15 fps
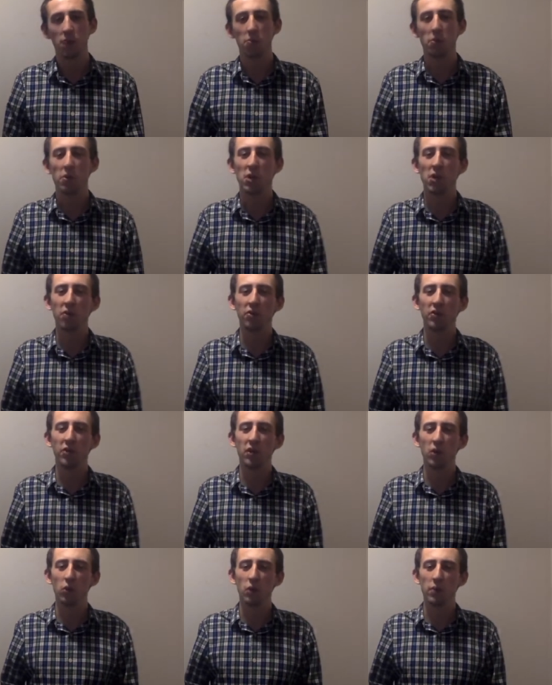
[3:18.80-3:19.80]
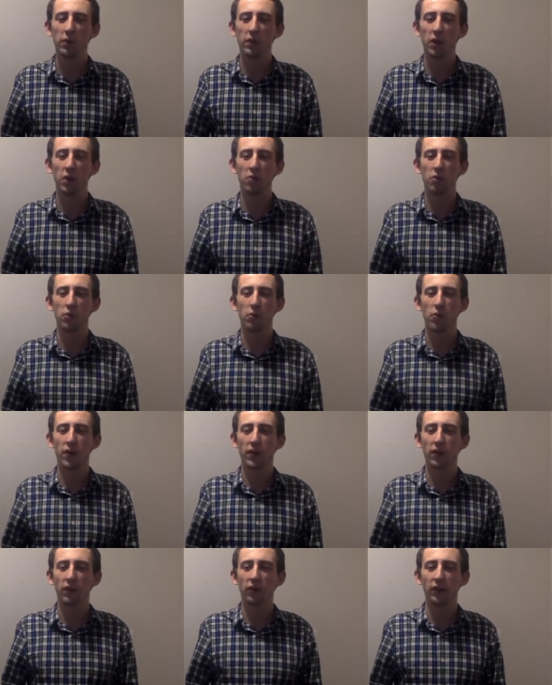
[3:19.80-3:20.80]
But we also know that women go through
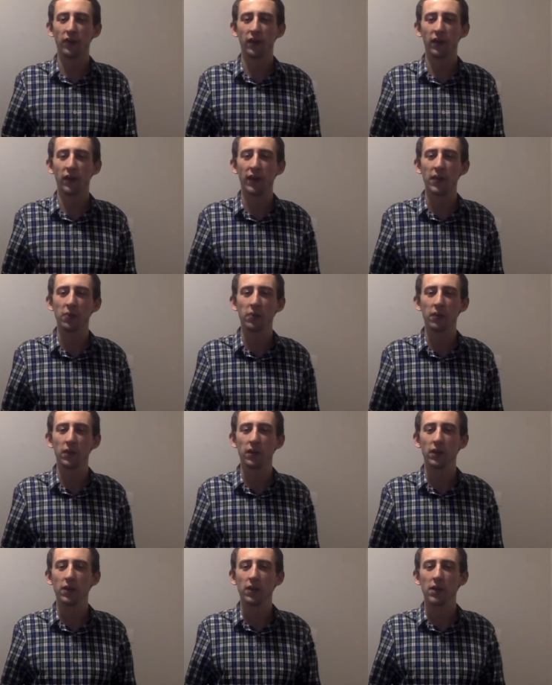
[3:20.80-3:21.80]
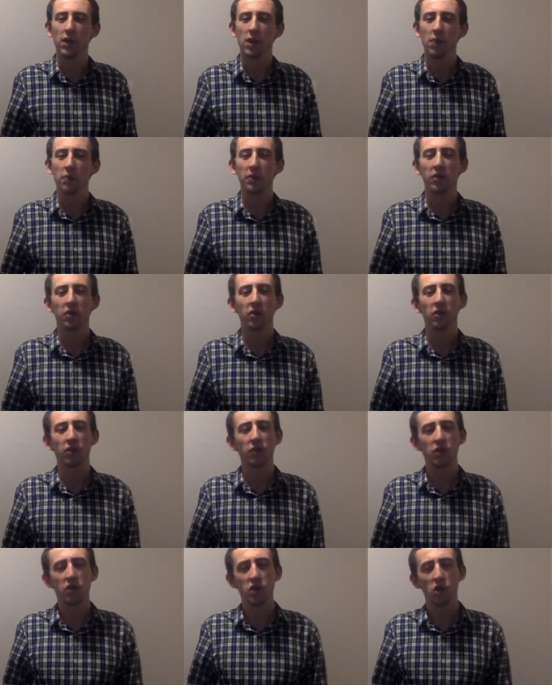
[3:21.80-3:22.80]
pregnancy and labour because
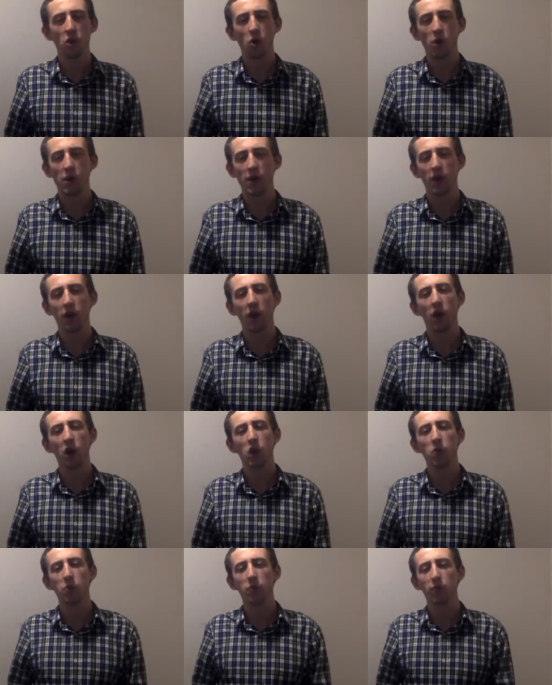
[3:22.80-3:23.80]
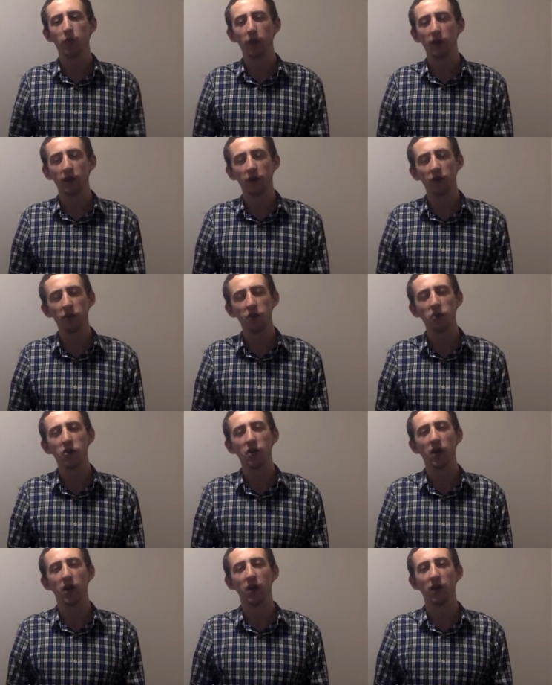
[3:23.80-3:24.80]
of the joy and hope of bringing a new
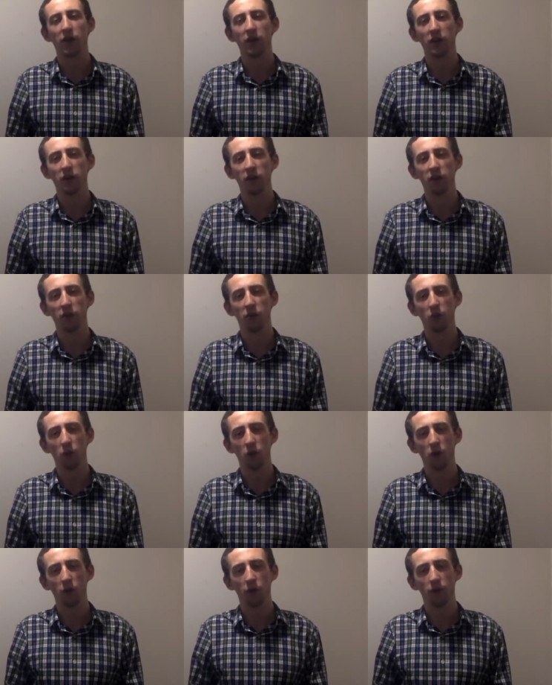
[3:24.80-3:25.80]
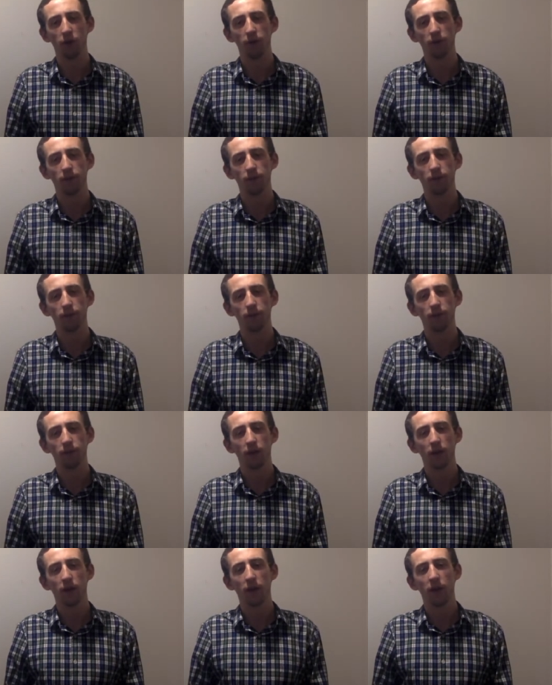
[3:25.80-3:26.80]
child into this world.
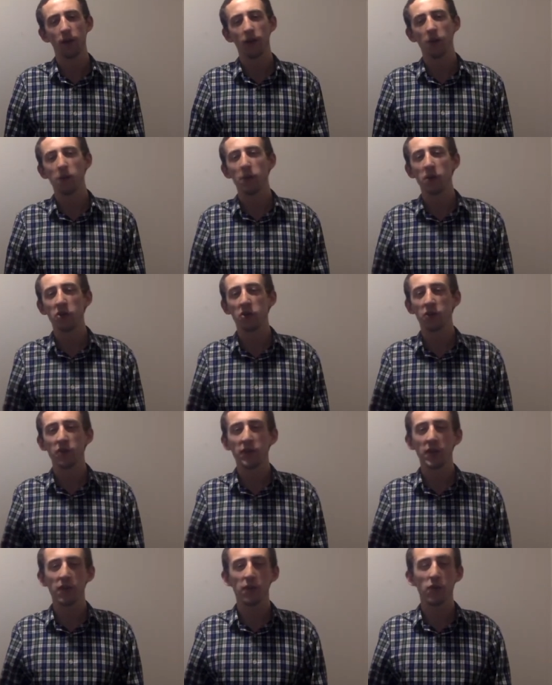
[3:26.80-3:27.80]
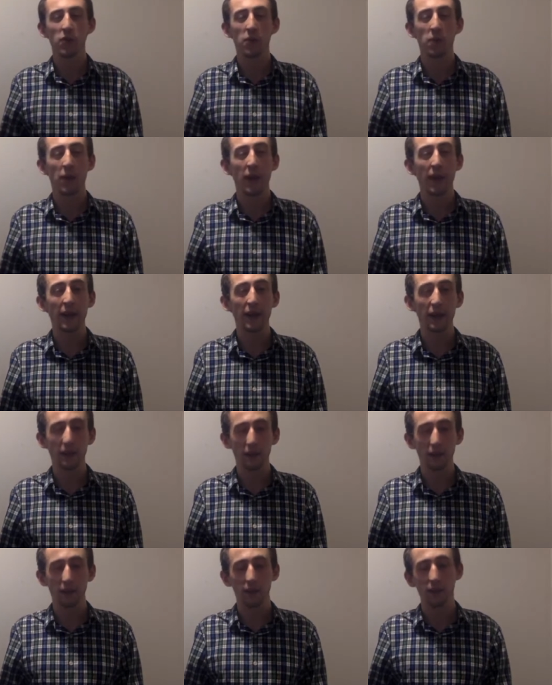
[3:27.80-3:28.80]
They persevere through the
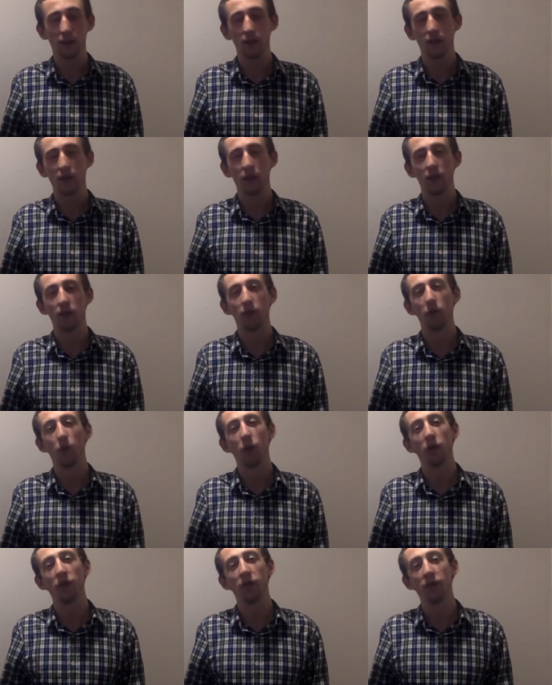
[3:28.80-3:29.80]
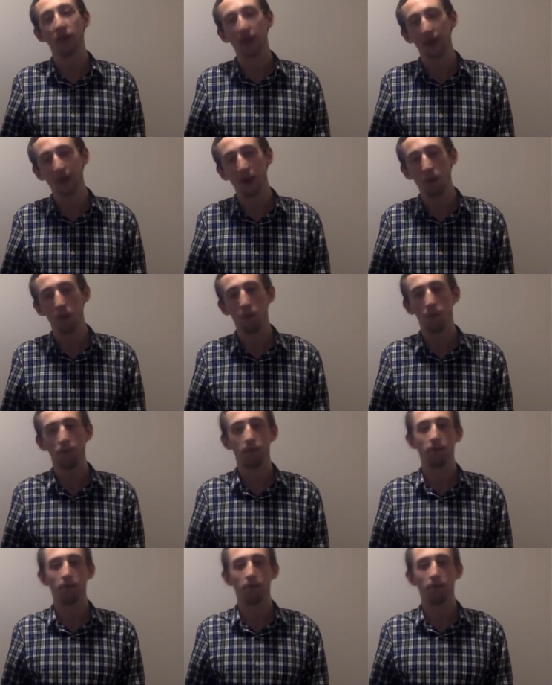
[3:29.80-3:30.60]
pain for what is to come.